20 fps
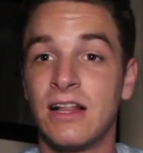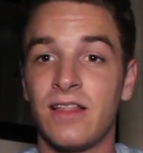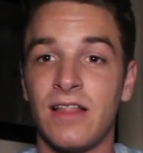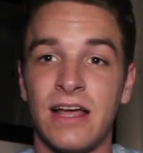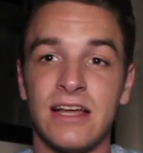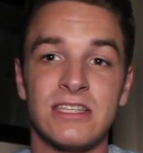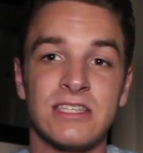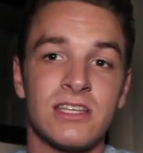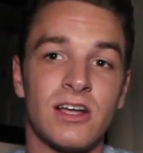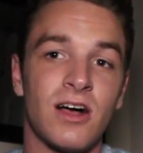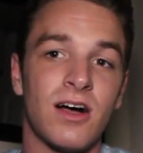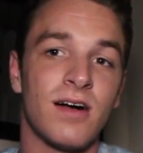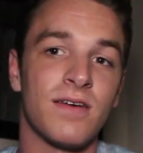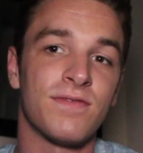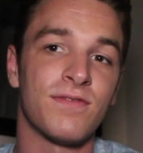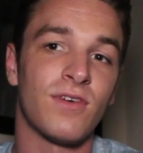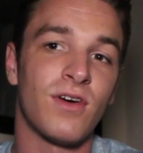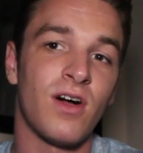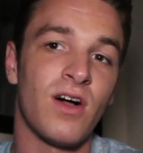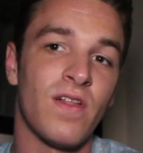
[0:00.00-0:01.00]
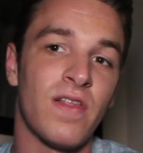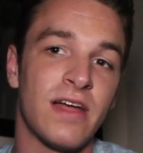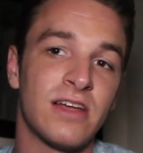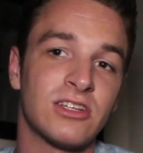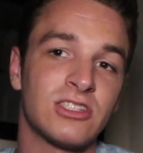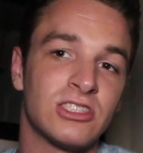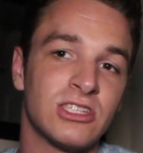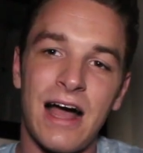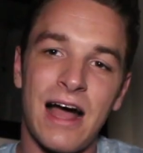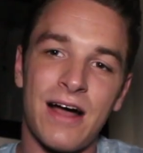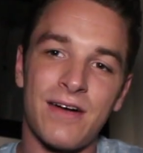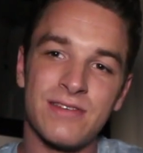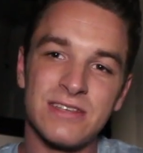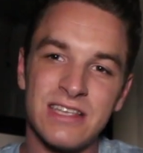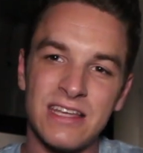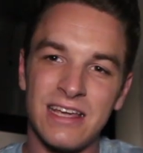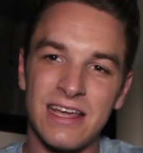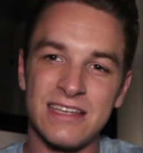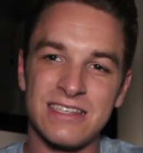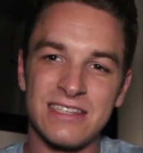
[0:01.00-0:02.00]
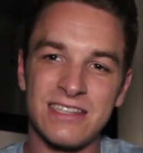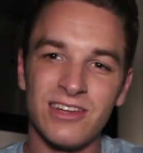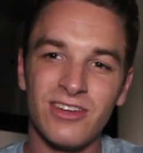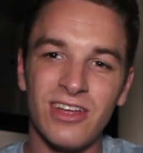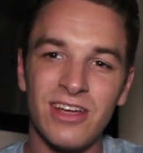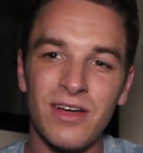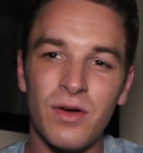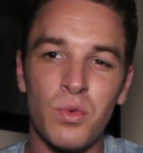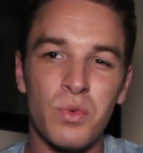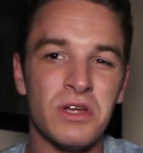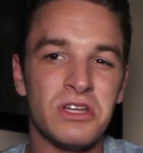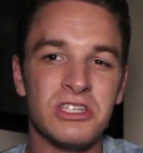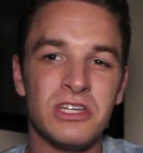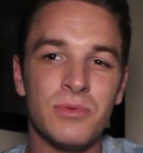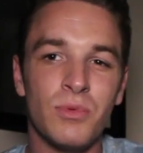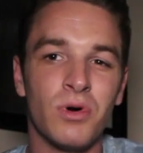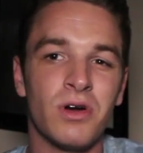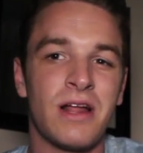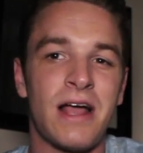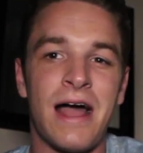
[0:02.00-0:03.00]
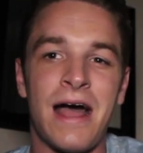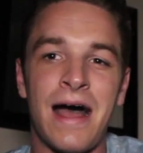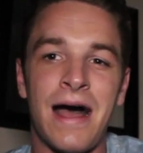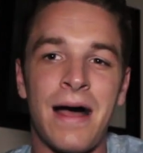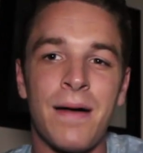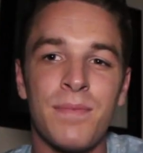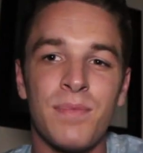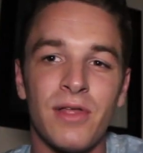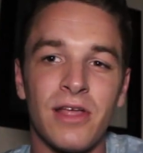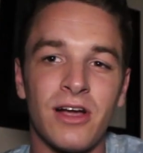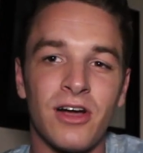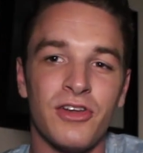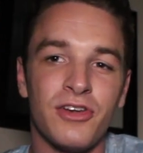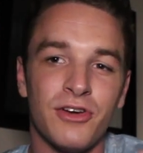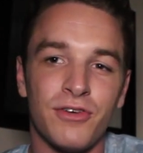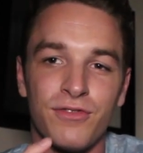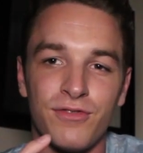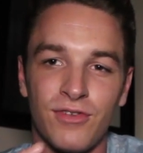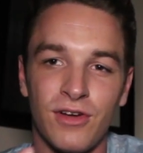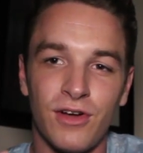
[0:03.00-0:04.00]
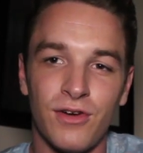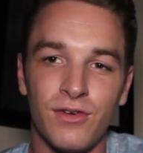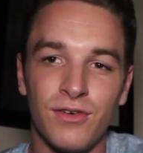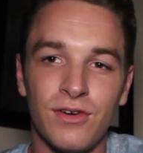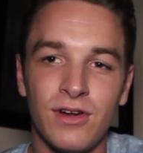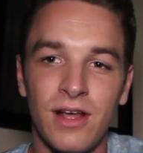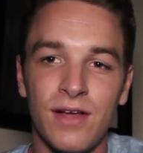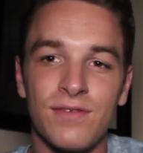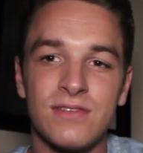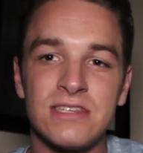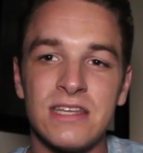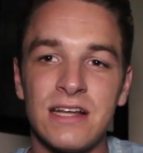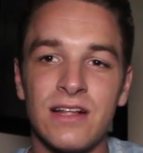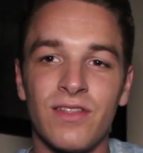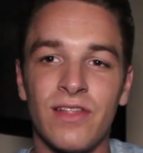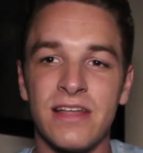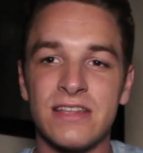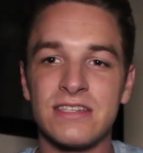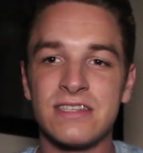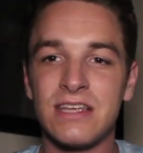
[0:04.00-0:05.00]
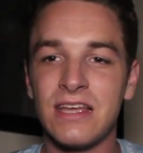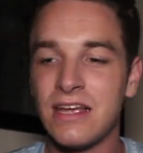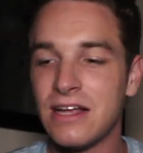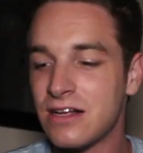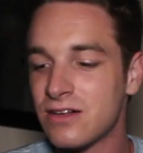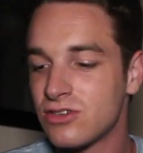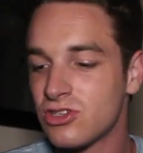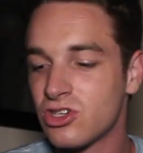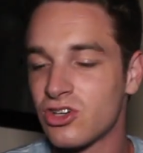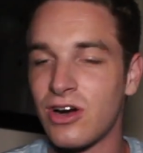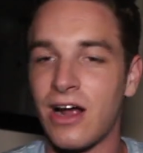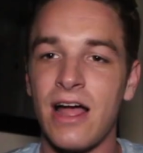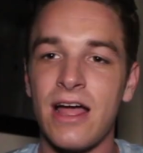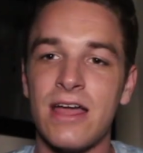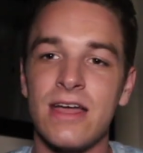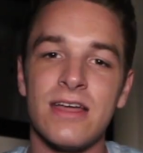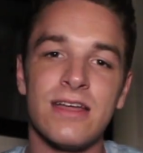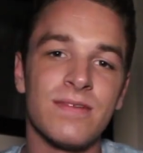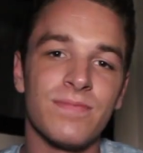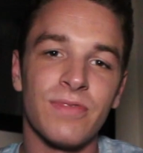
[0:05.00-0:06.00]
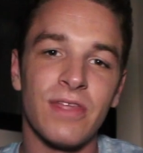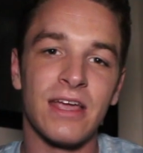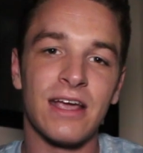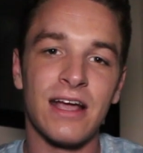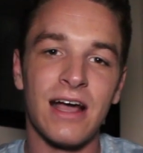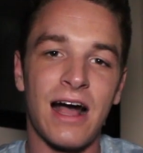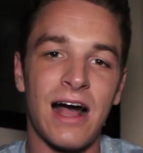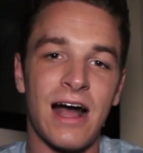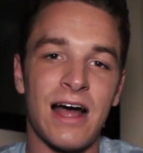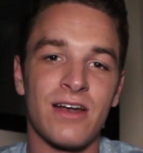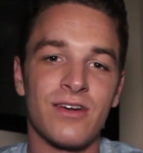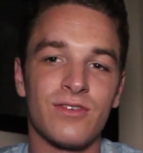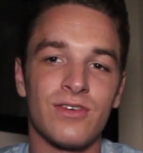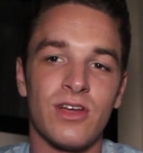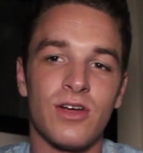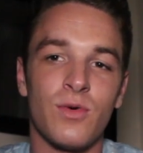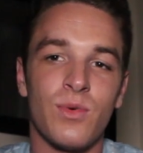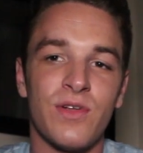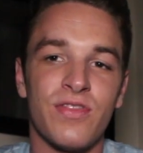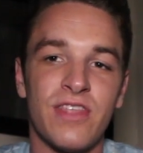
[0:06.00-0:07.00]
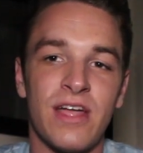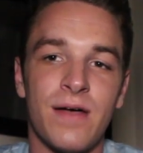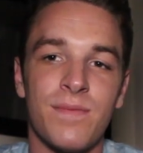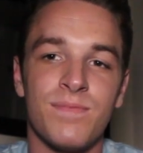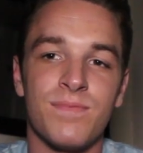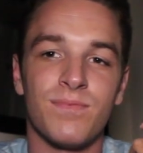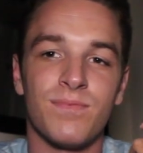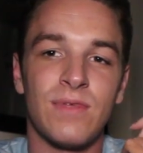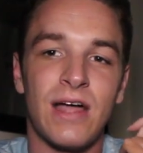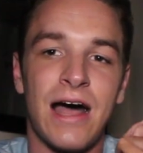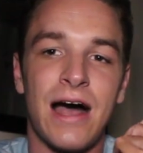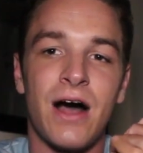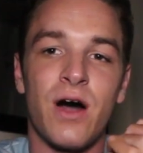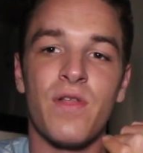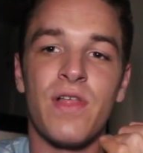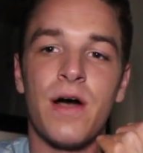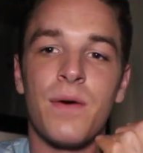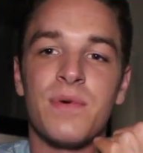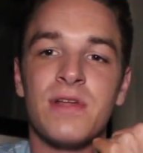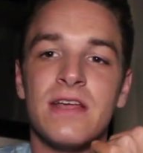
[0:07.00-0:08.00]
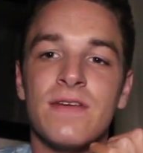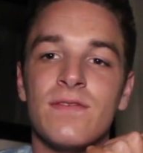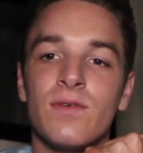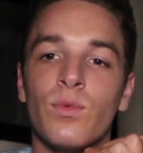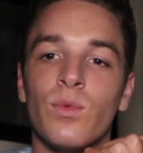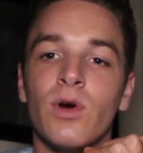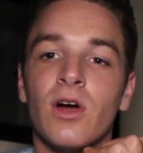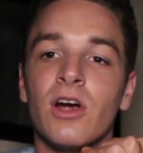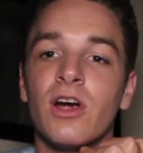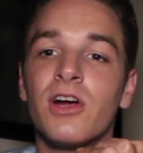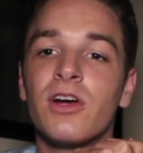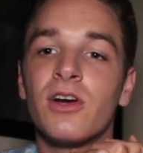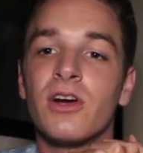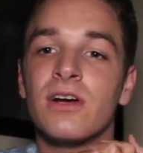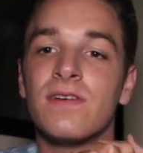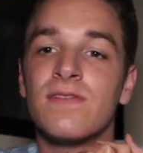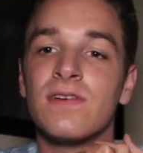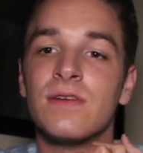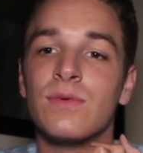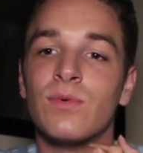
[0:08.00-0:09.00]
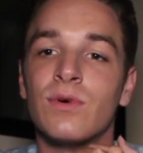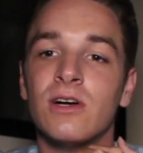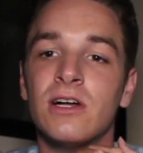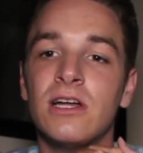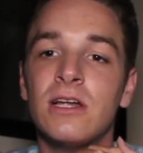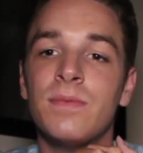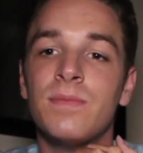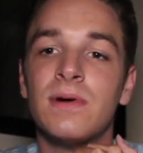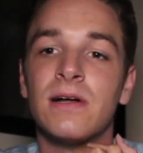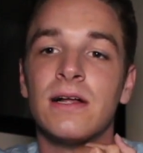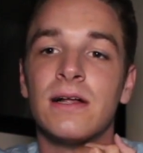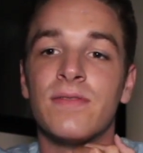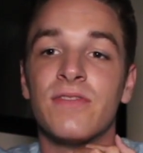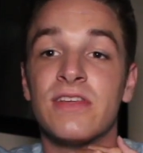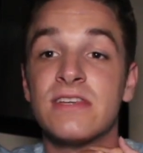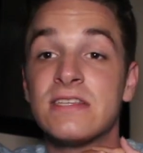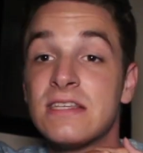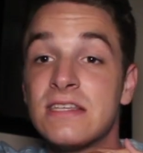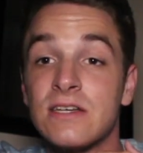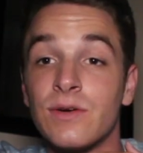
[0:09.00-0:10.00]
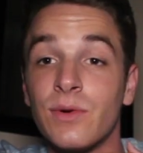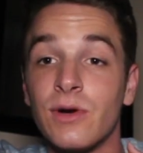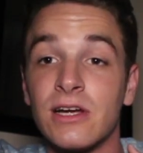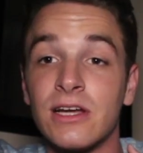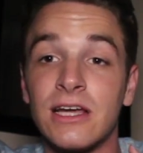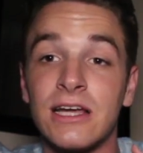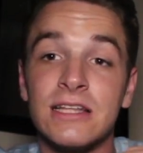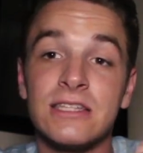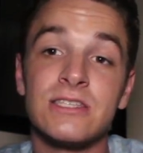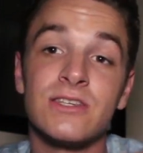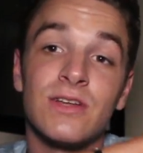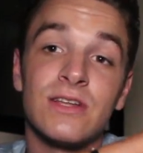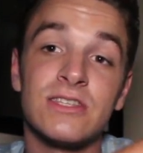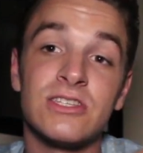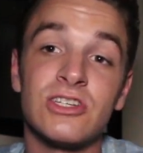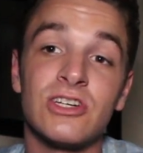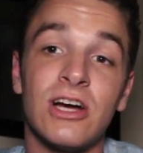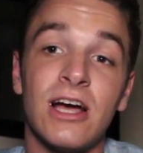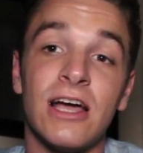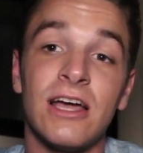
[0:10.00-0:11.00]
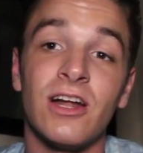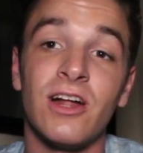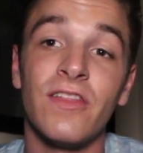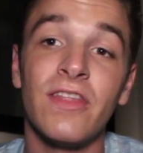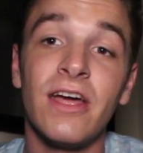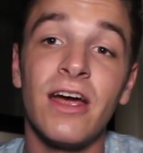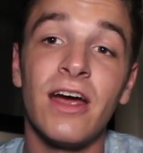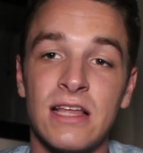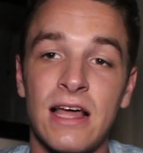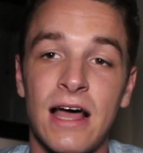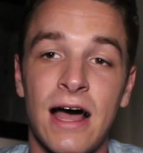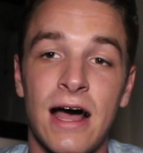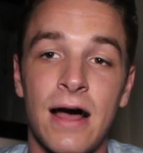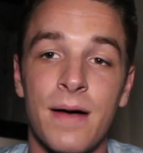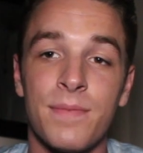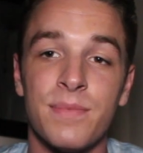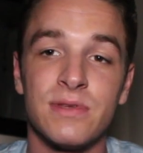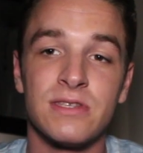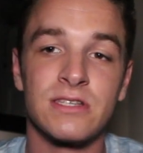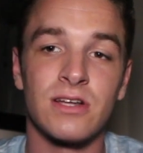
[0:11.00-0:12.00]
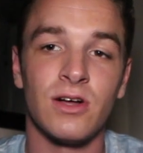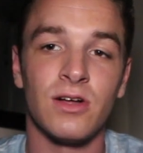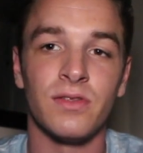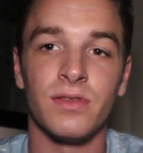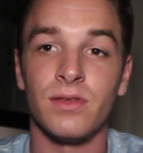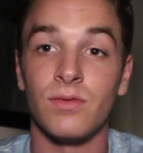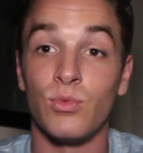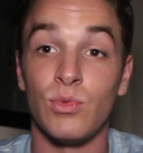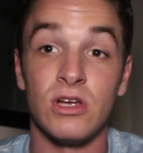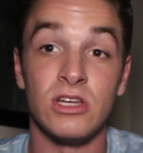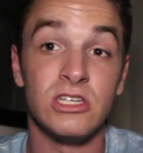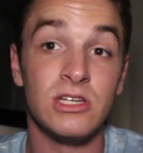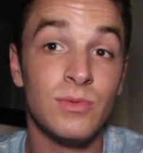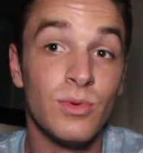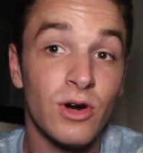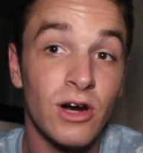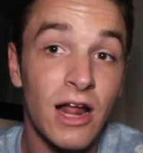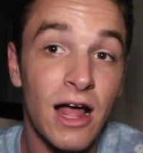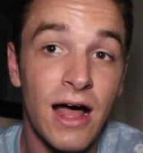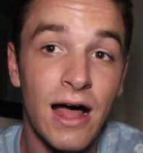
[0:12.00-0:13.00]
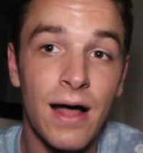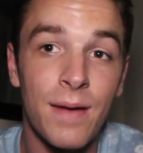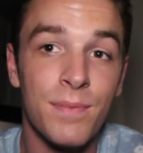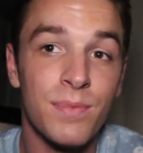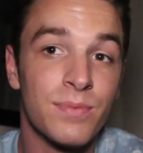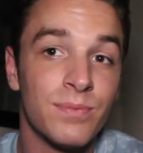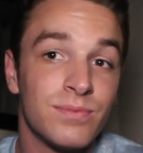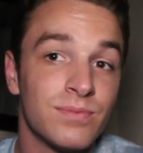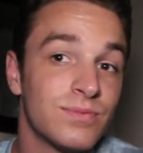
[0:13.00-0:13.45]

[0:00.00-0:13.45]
Lights off, all that shit. I was like, isn't there like a Ouija board app like on your phone? I was like, let's like try it. Like, I don't know how that would even work or if it would, but this isn't working, so let's try it on The app, it's called Ouija board app.